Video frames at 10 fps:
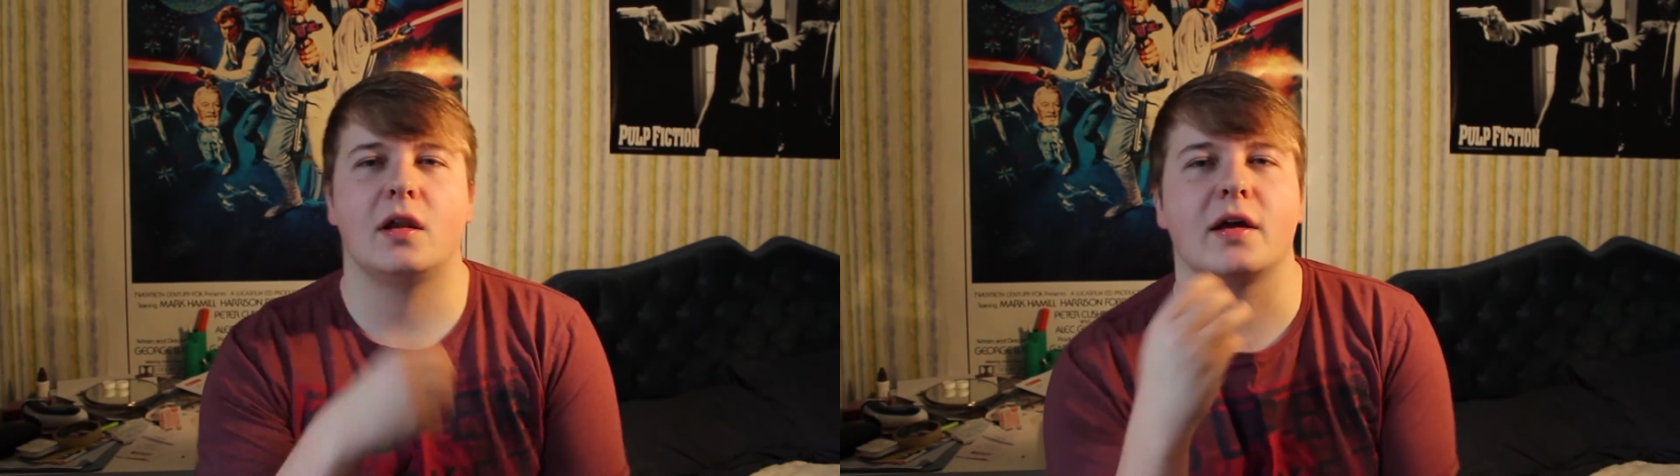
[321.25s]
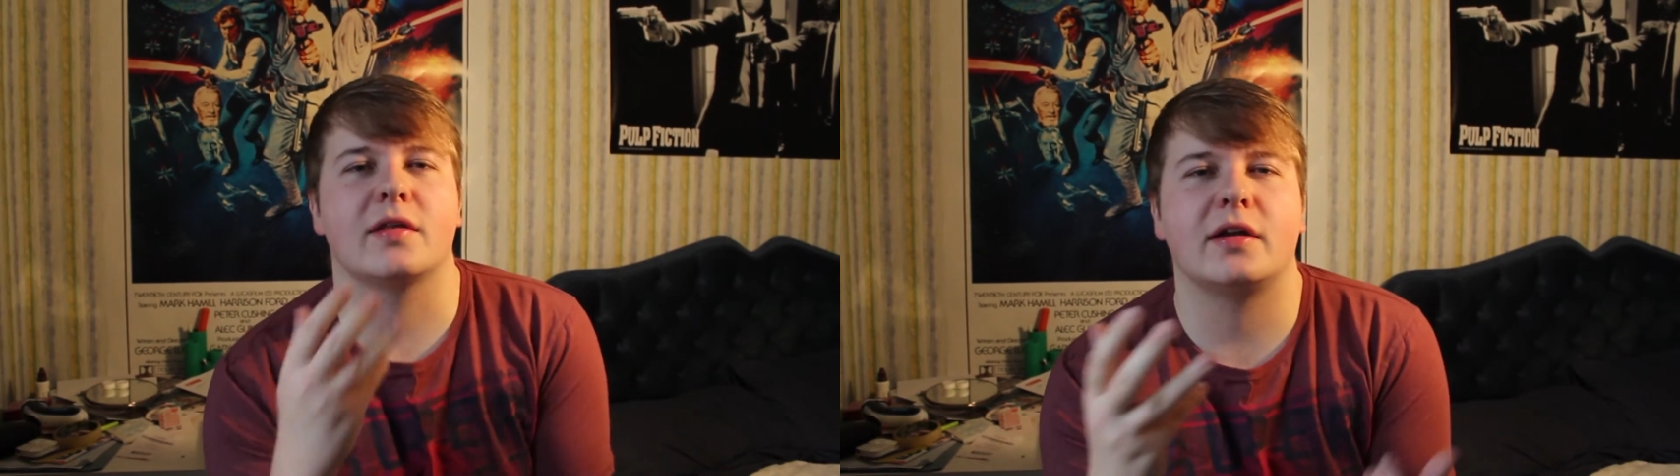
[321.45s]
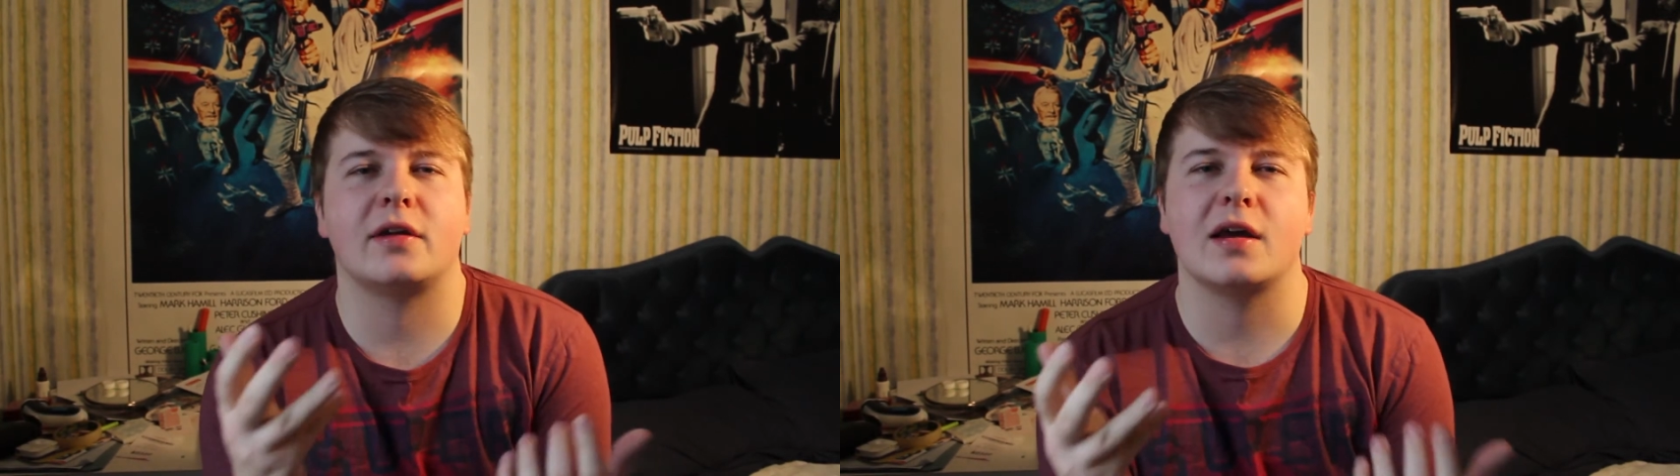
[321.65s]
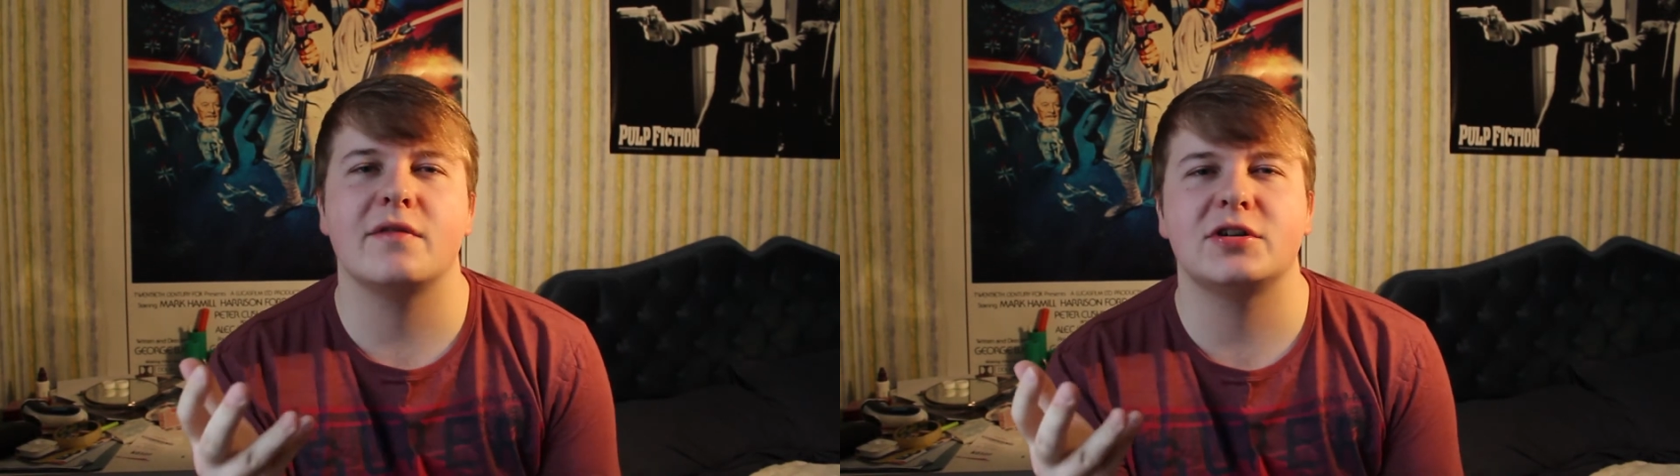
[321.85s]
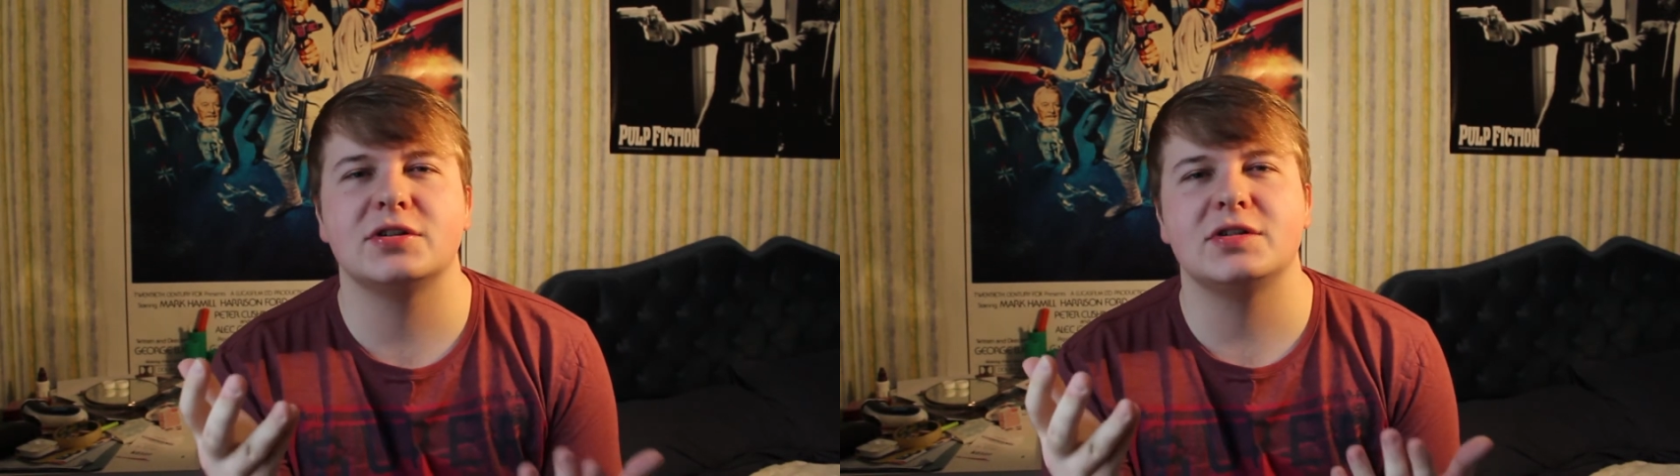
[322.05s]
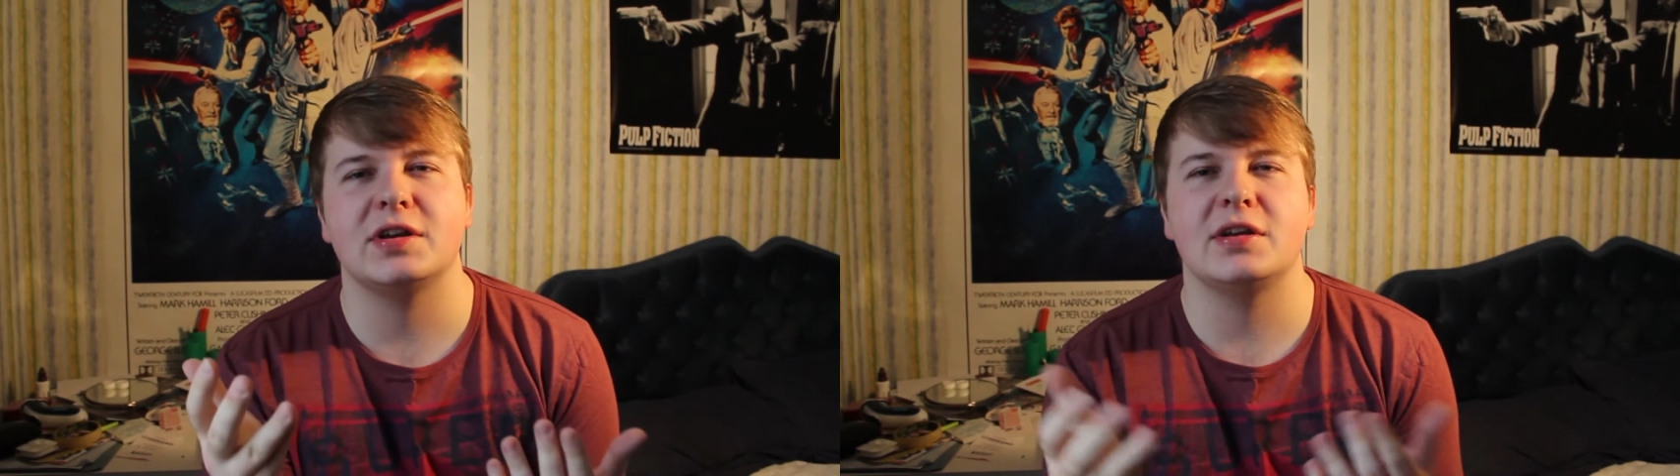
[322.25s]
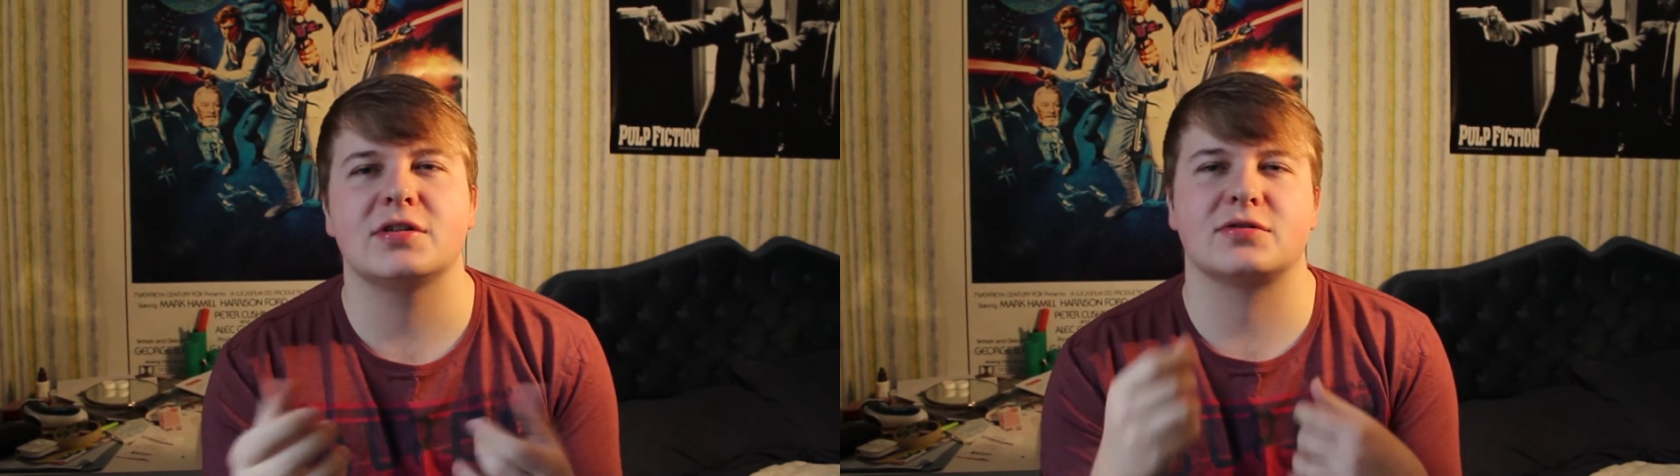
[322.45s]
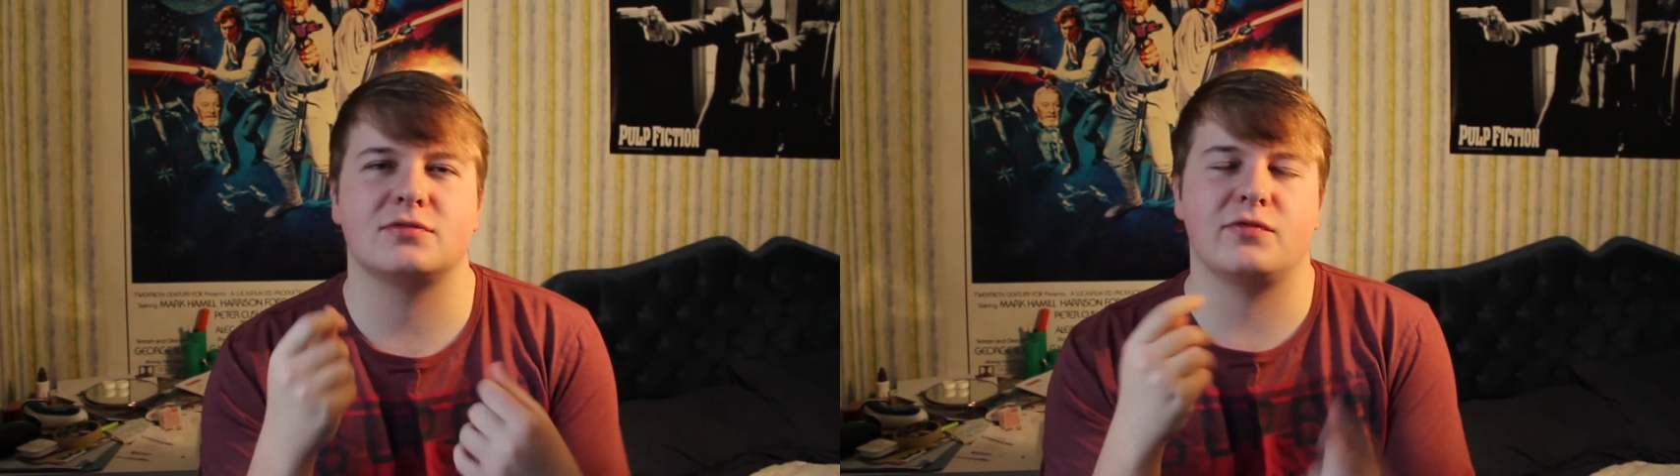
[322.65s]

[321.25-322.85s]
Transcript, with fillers: like that night vision scene just